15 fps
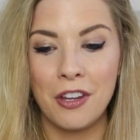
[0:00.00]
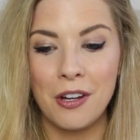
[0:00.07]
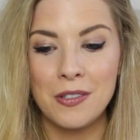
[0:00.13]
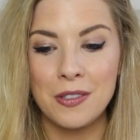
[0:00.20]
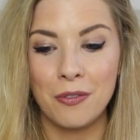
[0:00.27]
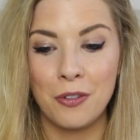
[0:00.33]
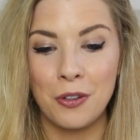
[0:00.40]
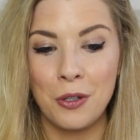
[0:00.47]

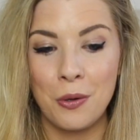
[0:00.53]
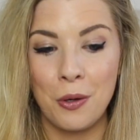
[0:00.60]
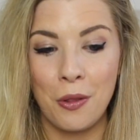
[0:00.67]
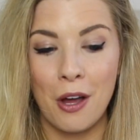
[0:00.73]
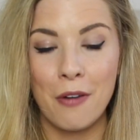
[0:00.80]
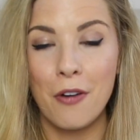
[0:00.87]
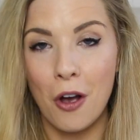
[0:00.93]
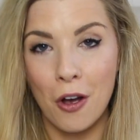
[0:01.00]
those of you
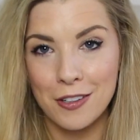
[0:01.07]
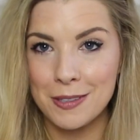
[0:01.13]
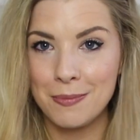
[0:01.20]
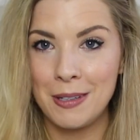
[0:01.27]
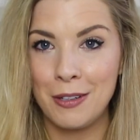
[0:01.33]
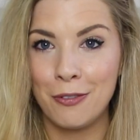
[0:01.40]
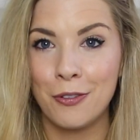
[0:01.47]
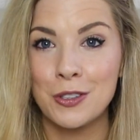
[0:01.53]
that have asked
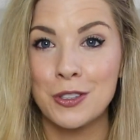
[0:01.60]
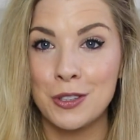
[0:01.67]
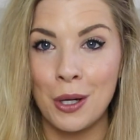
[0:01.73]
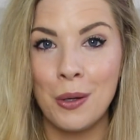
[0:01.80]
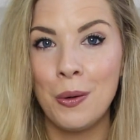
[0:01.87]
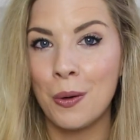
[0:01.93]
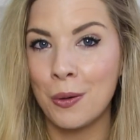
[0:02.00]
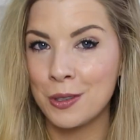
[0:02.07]
me for
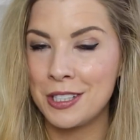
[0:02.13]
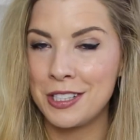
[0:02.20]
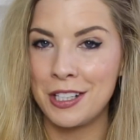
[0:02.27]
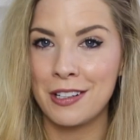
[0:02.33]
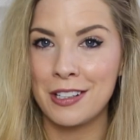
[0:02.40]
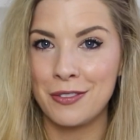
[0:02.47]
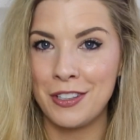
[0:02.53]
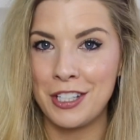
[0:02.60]
so long to
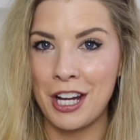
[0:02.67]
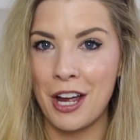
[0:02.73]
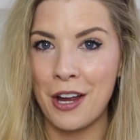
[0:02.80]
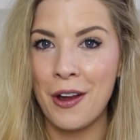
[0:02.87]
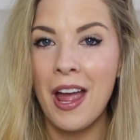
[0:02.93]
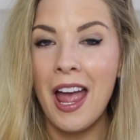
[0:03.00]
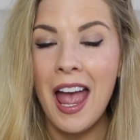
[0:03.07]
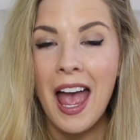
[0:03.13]
do this
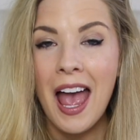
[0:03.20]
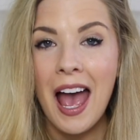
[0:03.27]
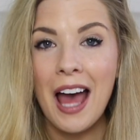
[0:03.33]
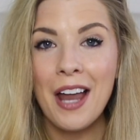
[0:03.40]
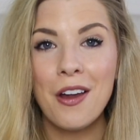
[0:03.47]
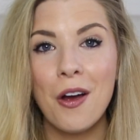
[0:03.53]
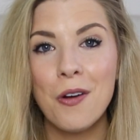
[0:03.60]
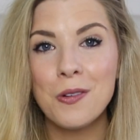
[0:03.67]
video,
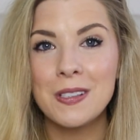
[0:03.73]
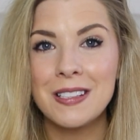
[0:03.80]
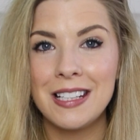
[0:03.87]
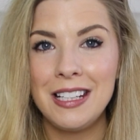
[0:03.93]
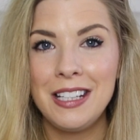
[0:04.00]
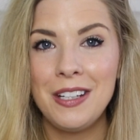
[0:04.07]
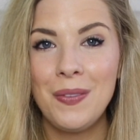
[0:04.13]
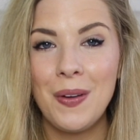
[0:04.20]
and I will
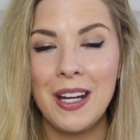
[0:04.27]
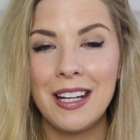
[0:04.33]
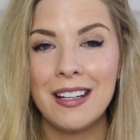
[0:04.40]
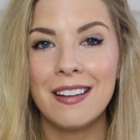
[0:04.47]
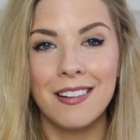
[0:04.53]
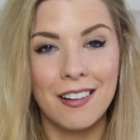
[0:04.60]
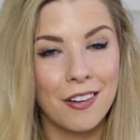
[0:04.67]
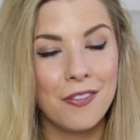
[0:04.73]
see you
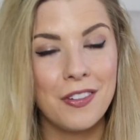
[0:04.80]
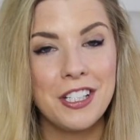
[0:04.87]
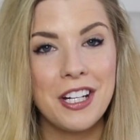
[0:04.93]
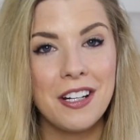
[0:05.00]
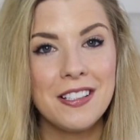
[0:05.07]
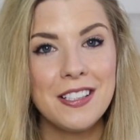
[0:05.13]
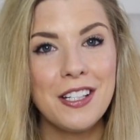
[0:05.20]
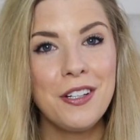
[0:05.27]
in another
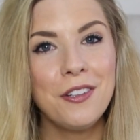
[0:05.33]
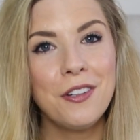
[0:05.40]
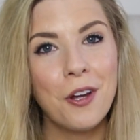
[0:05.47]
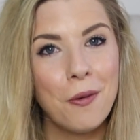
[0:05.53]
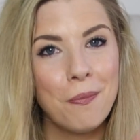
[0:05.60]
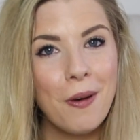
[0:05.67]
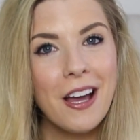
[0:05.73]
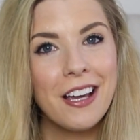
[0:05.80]
video soon.
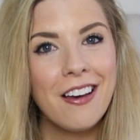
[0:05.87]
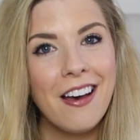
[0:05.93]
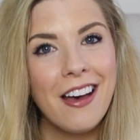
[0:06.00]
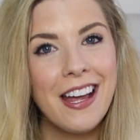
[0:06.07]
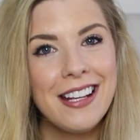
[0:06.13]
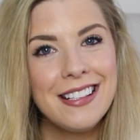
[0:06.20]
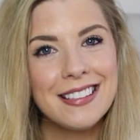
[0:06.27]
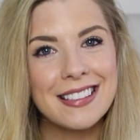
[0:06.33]

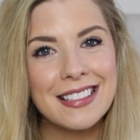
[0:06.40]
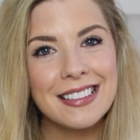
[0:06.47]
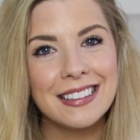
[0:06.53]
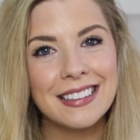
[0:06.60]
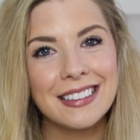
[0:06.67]
Bye guys.